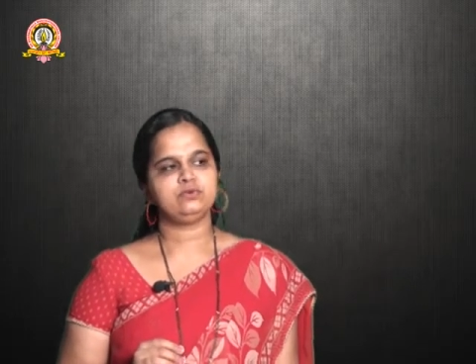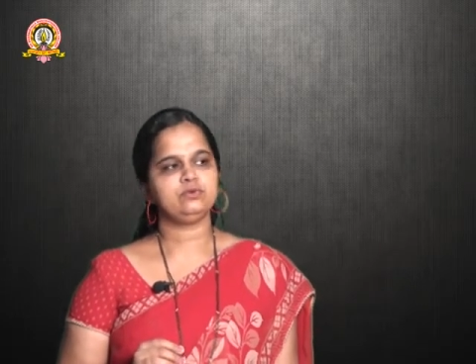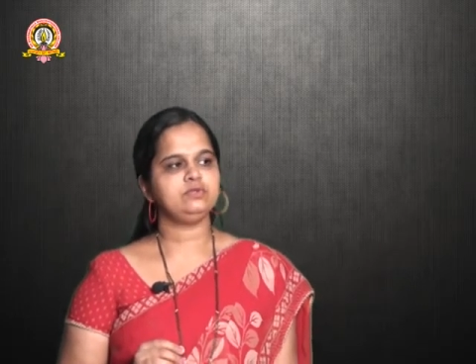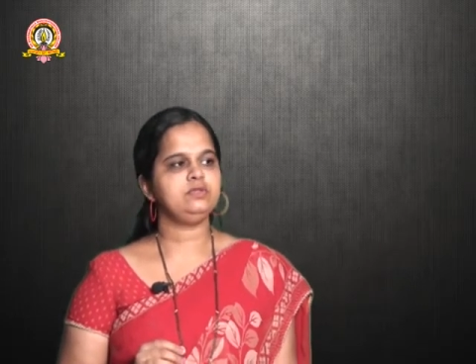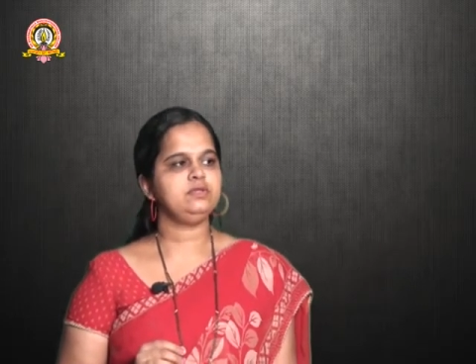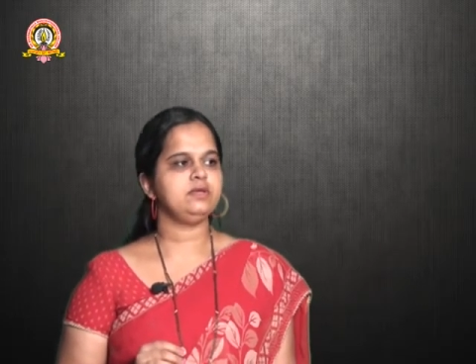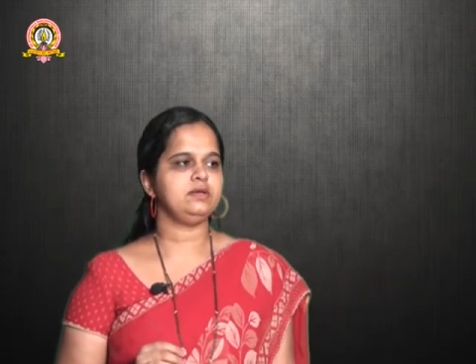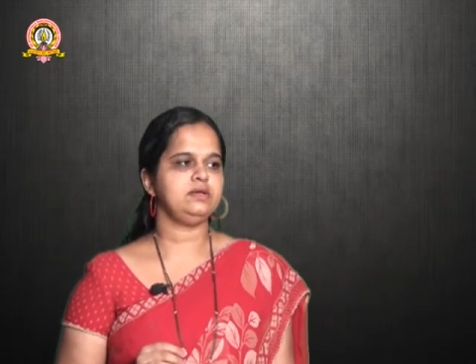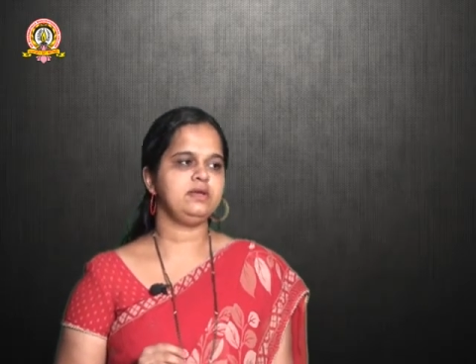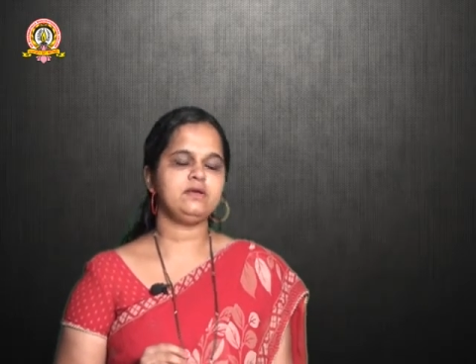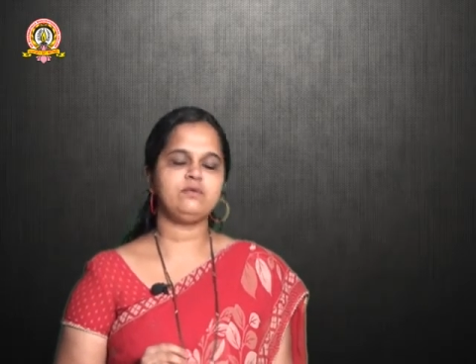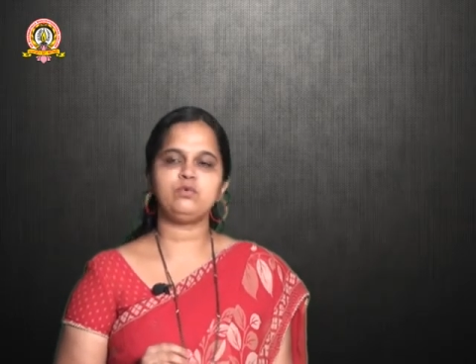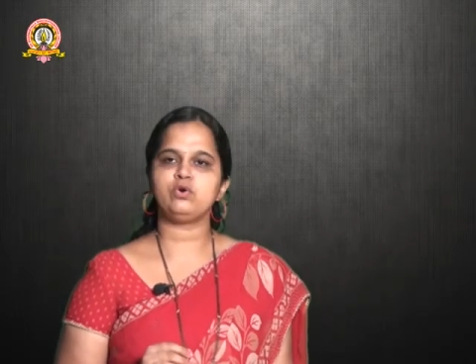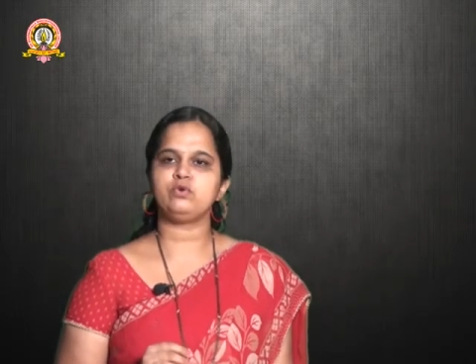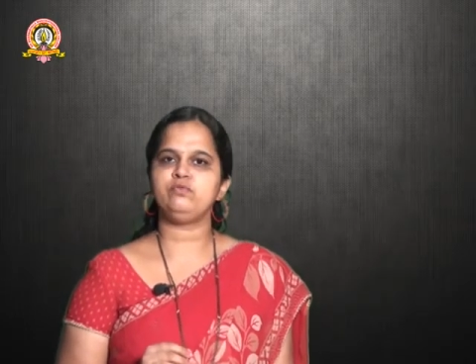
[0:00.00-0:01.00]
So
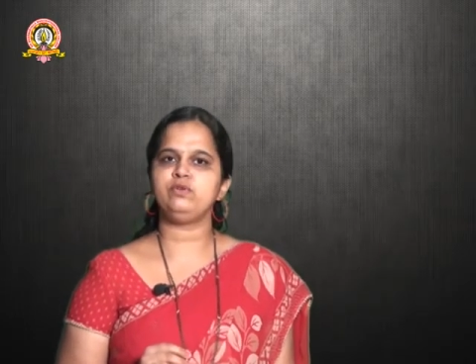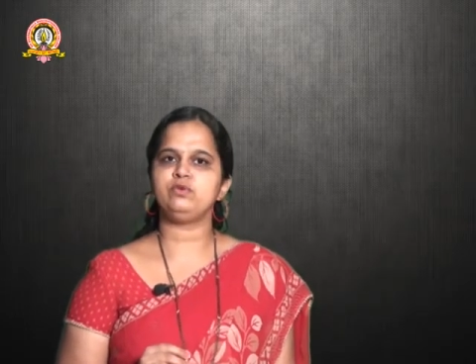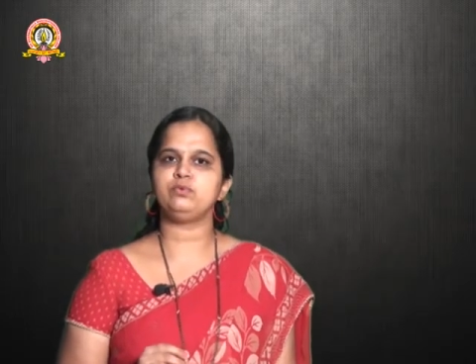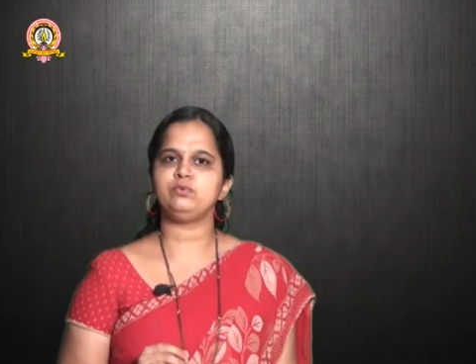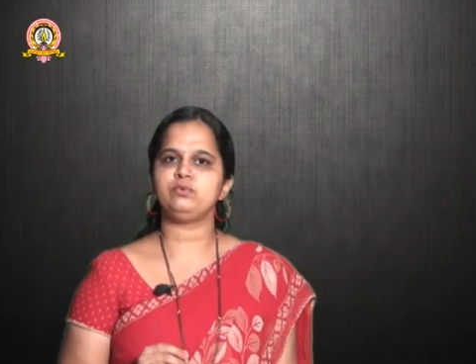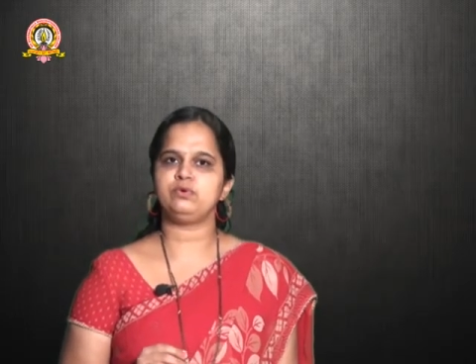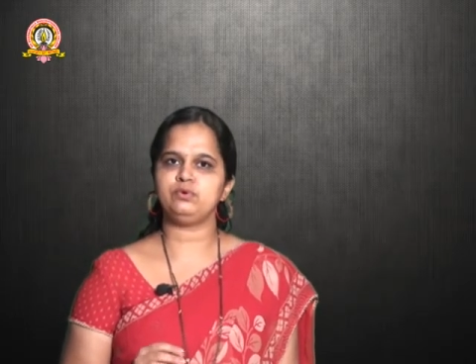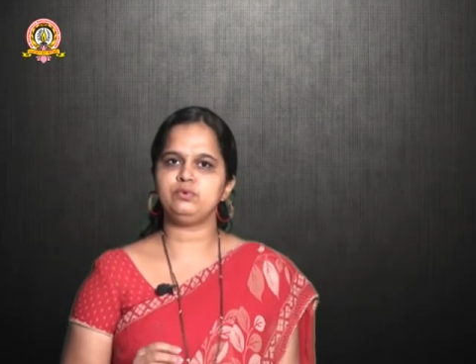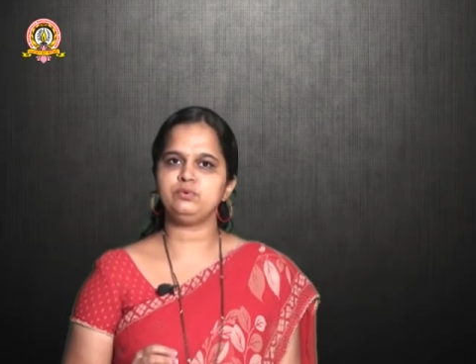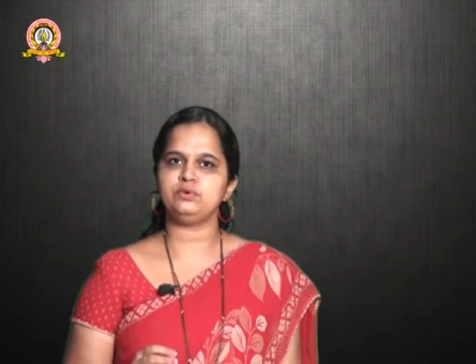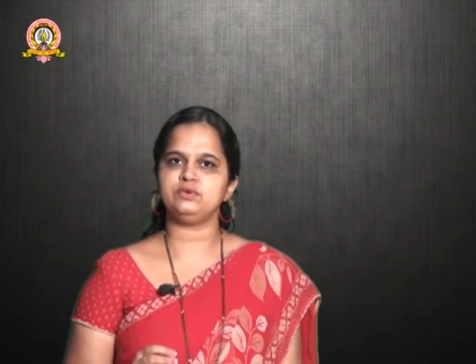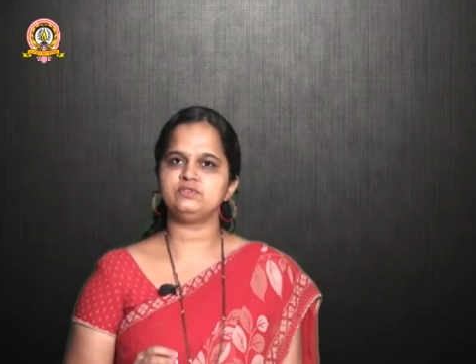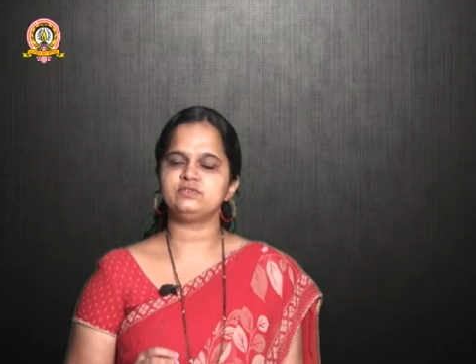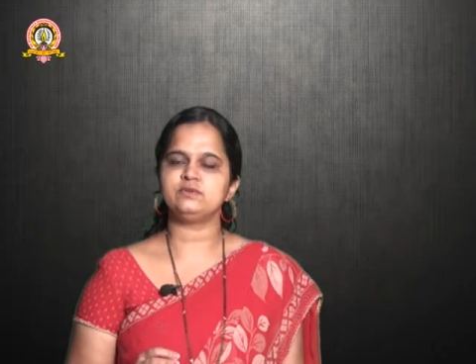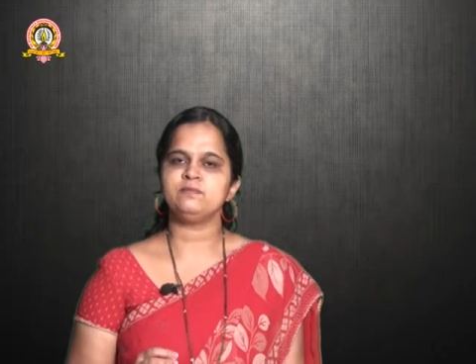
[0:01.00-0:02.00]
here what we do
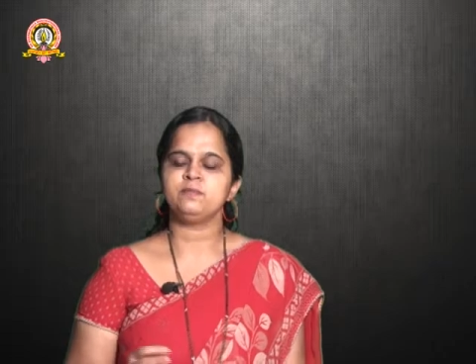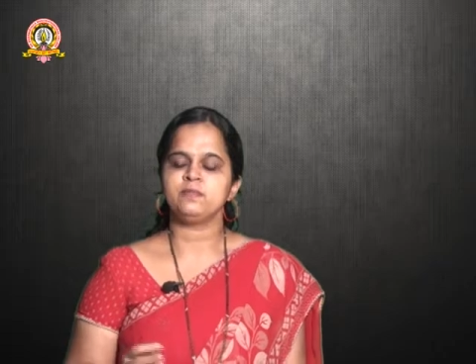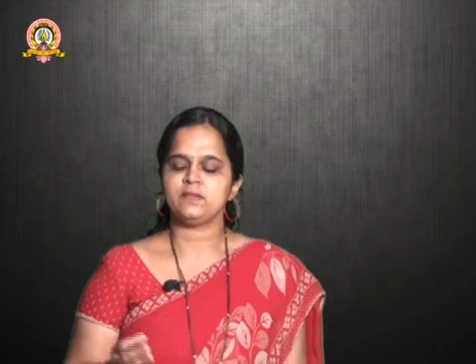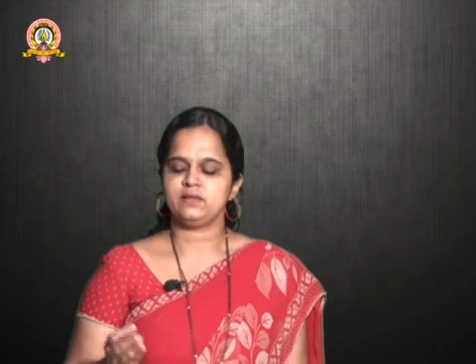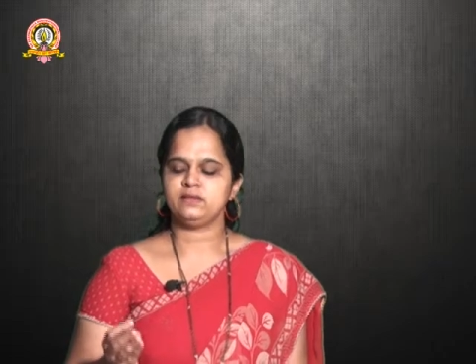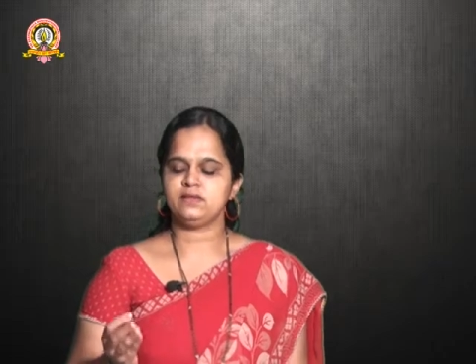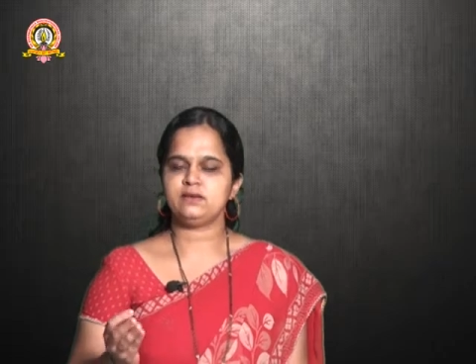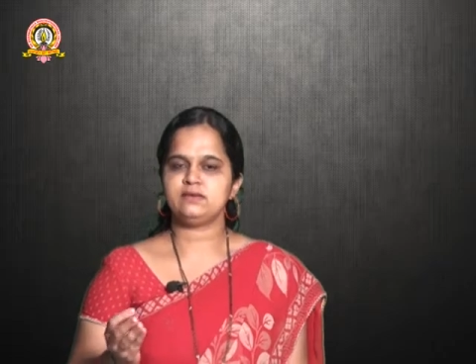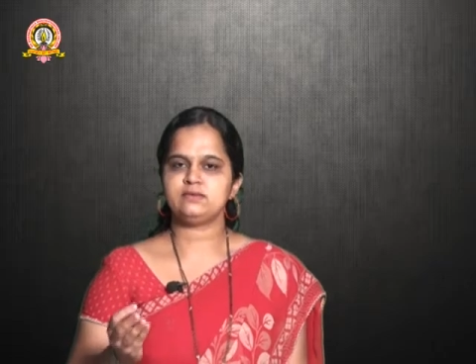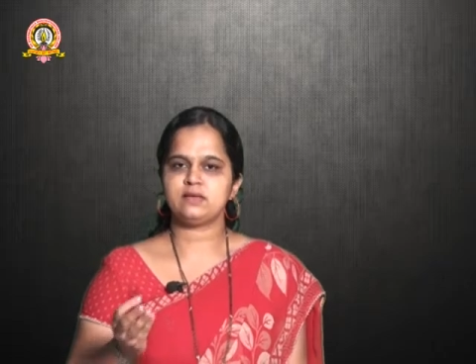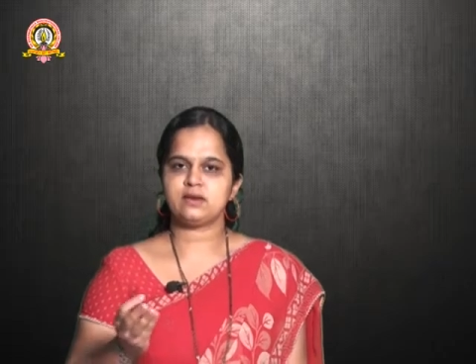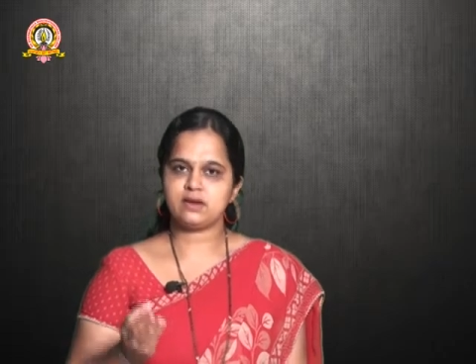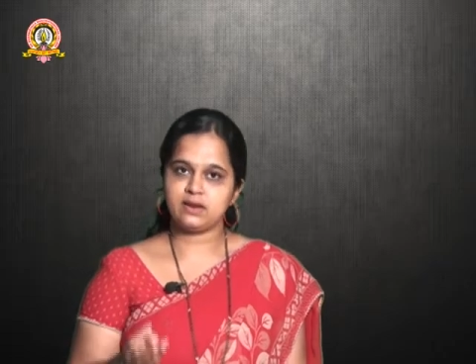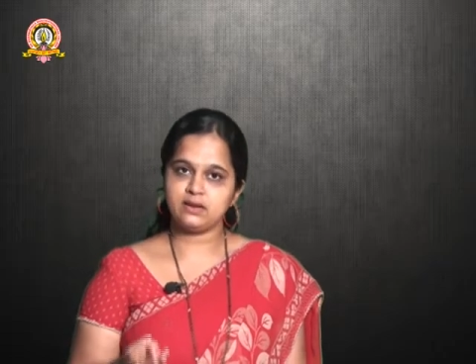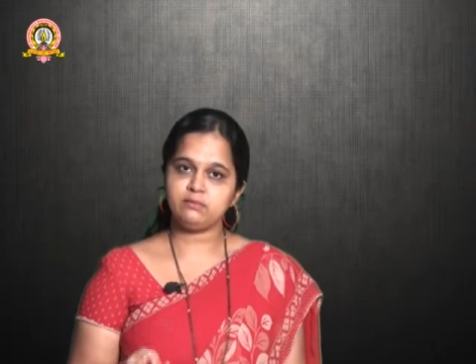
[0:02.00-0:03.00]
is, there is
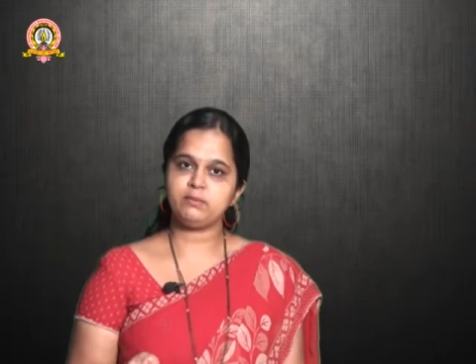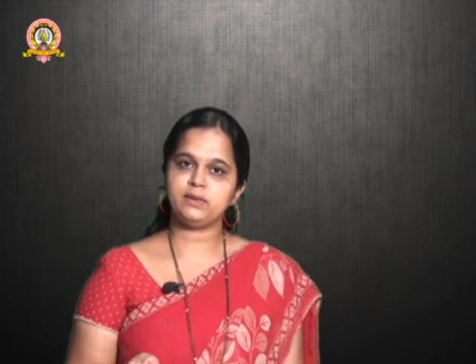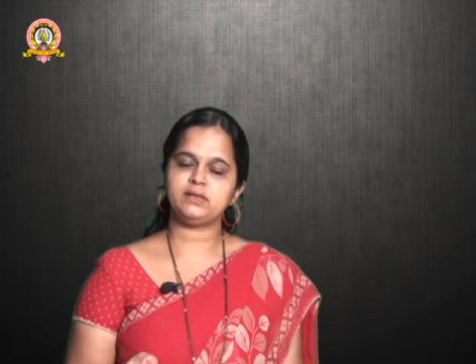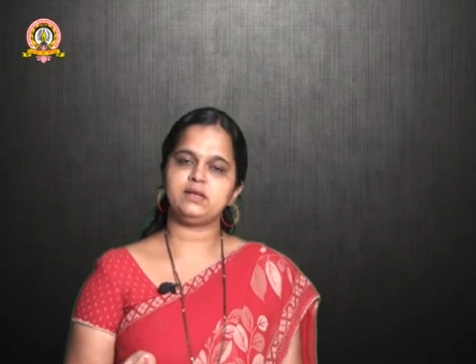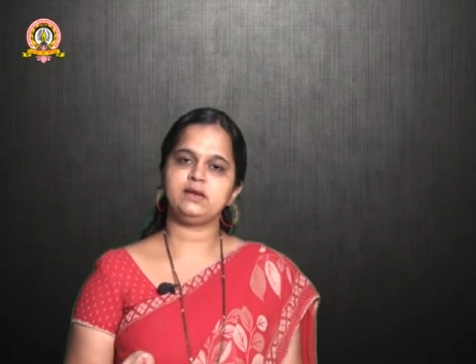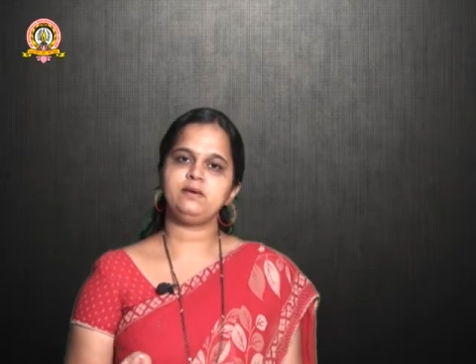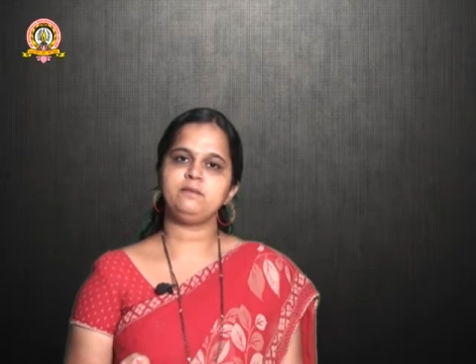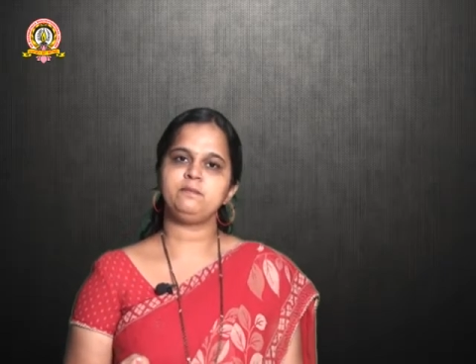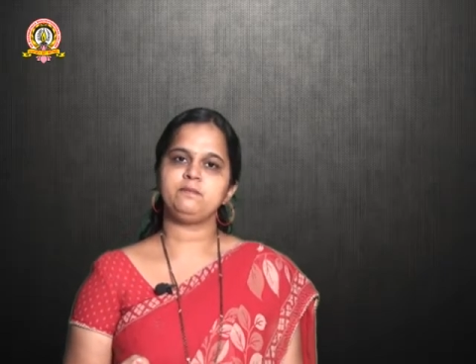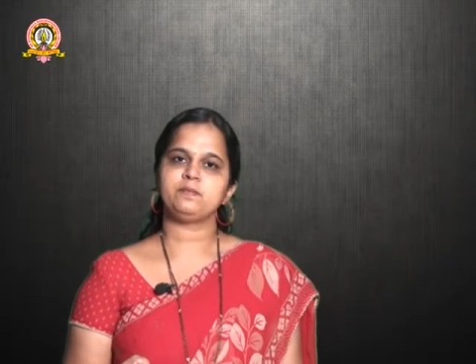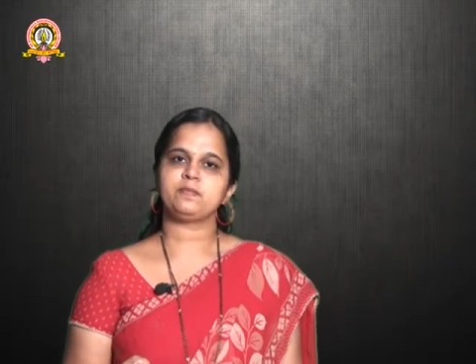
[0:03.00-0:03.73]
a run method,